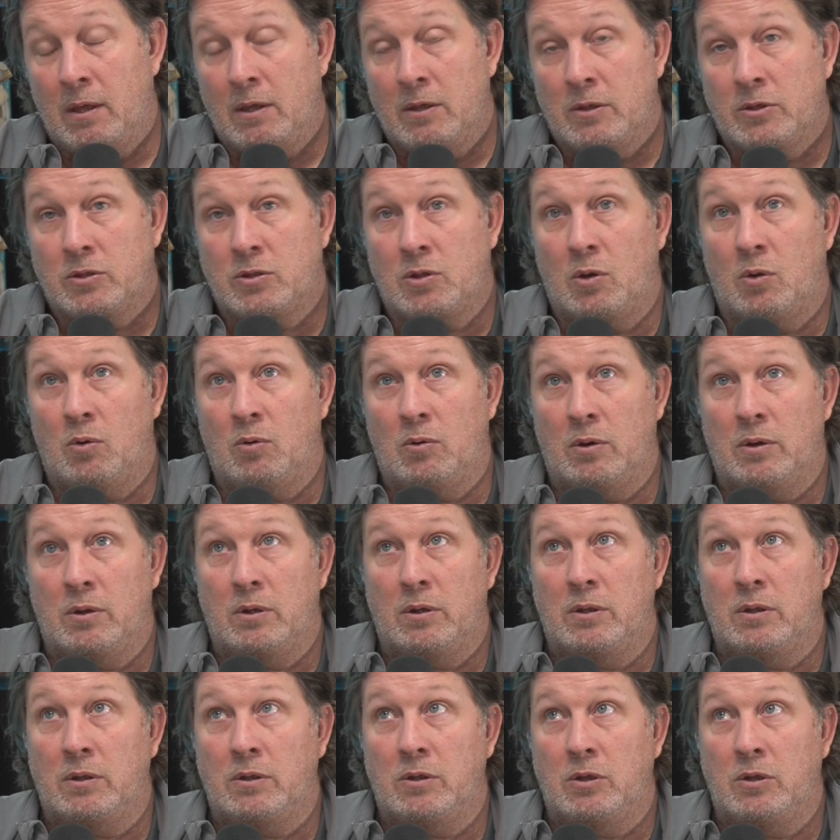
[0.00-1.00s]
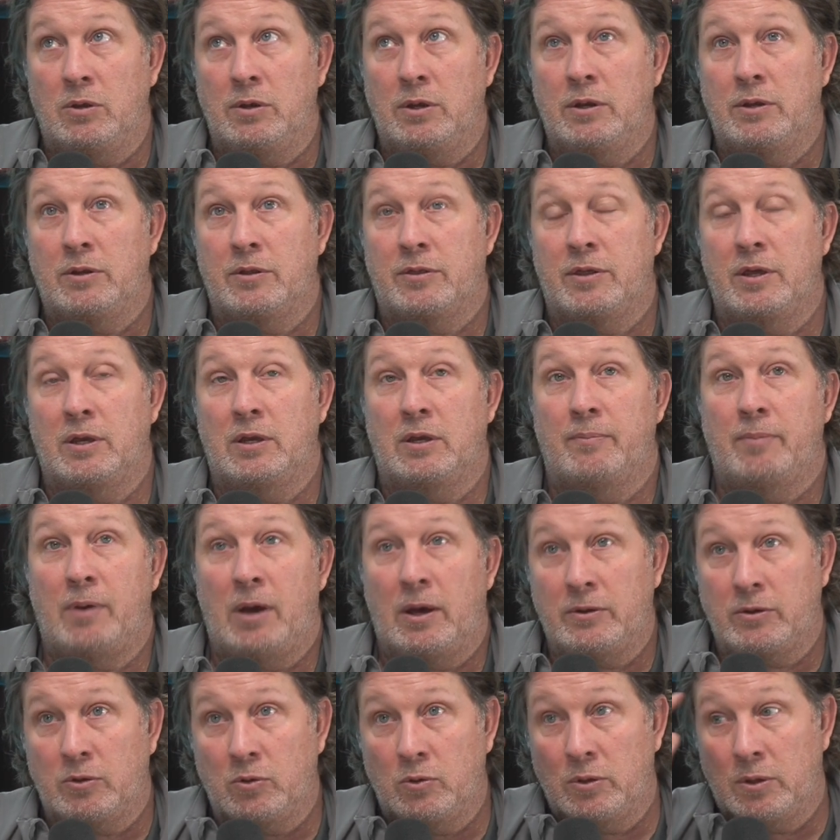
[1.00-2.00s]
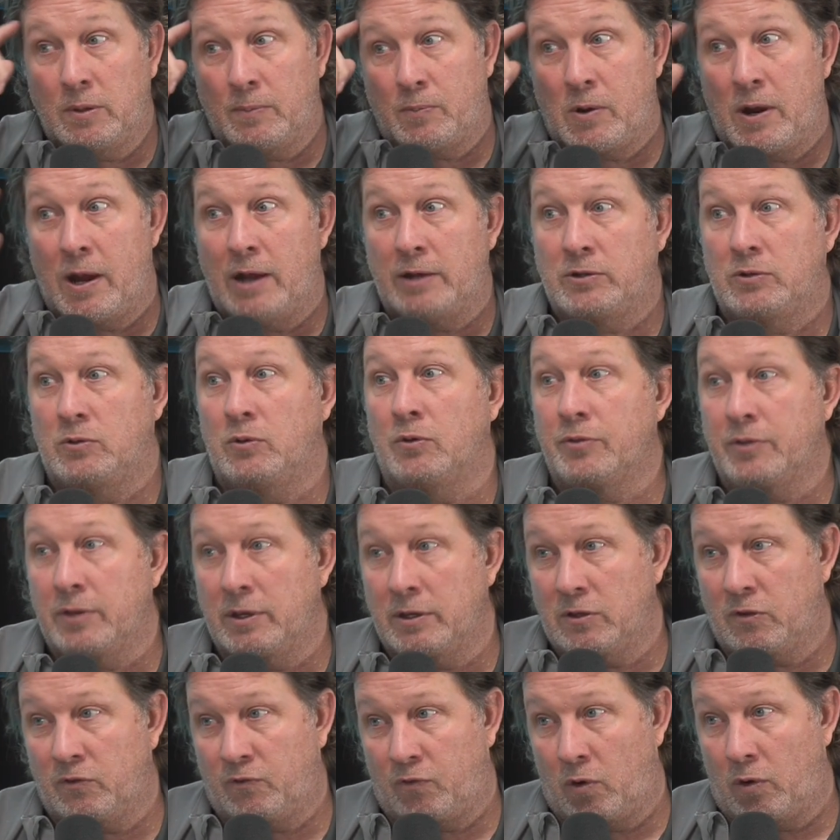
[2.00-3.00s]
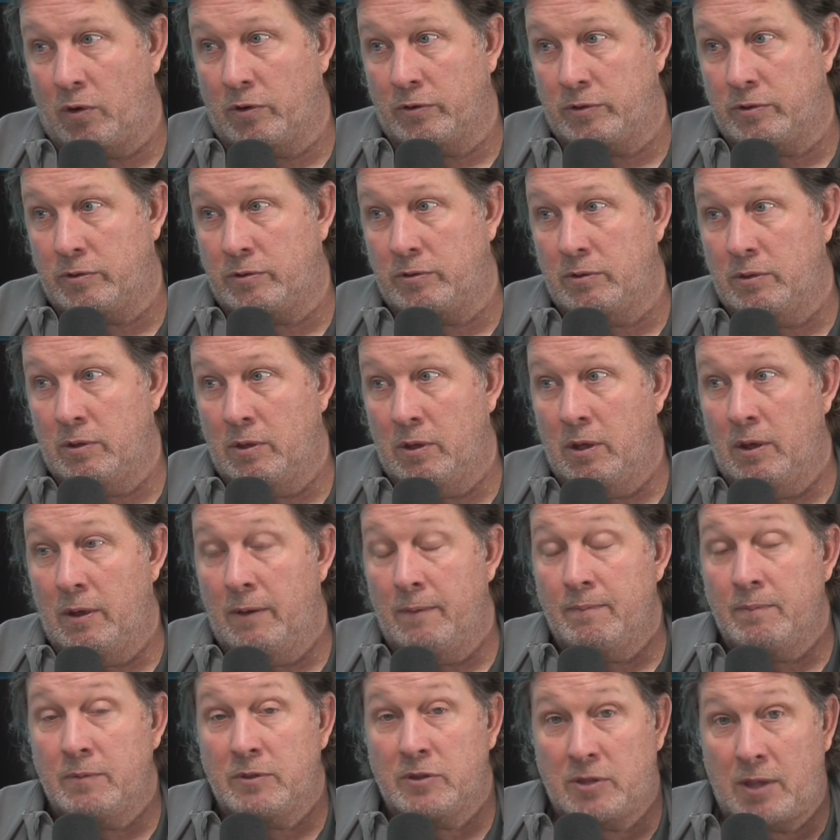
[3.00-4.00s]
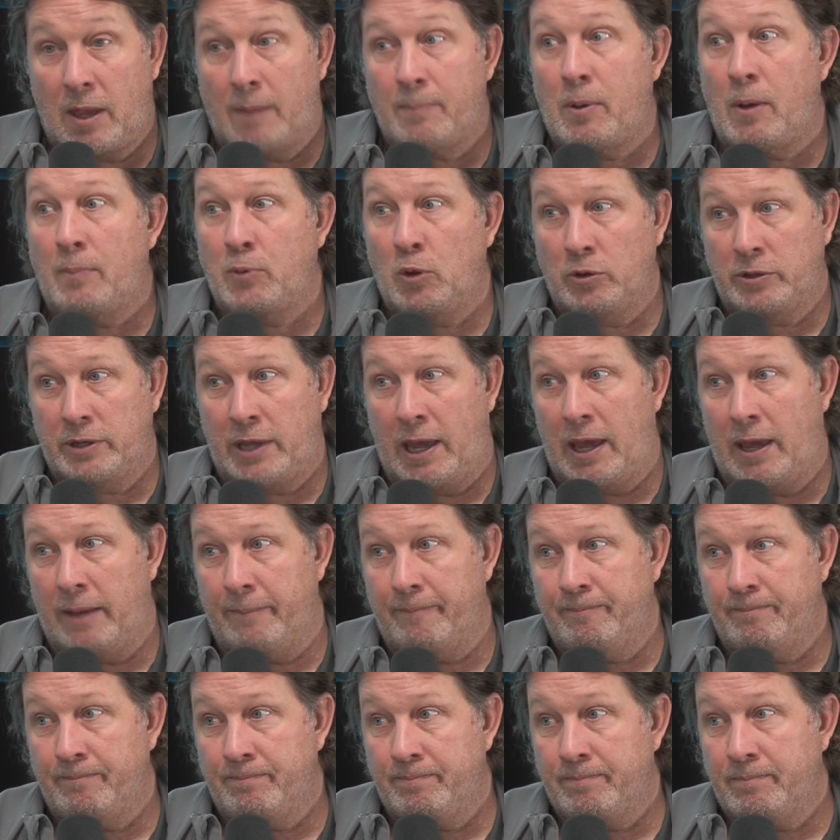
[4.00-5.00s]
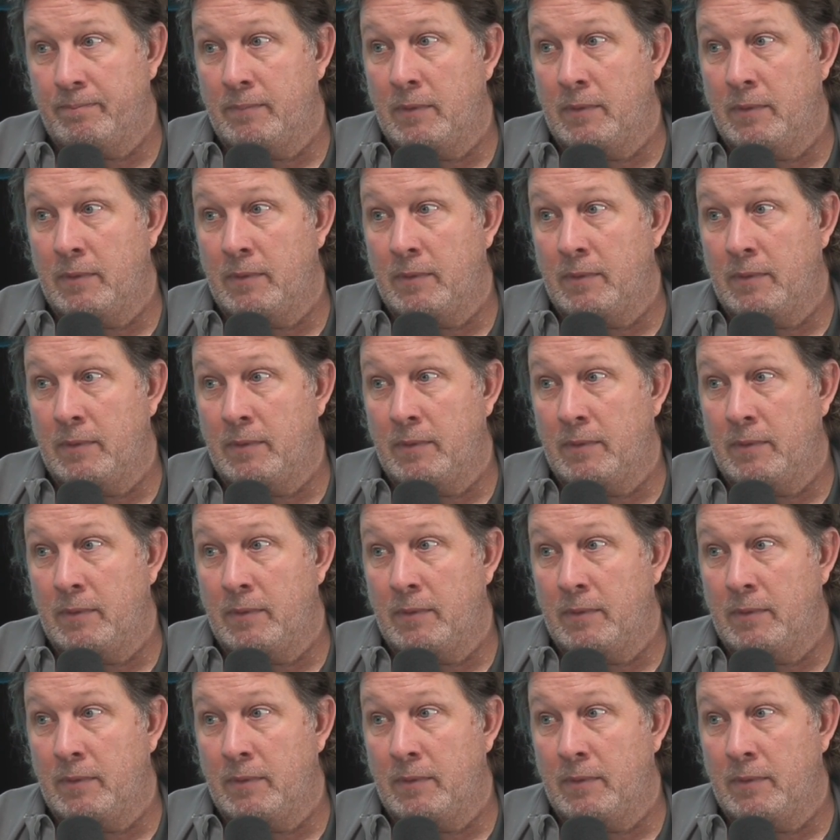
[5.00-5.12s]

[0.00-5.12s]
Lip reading: Okay. So you need to think about doing the practical things first. Step up your game.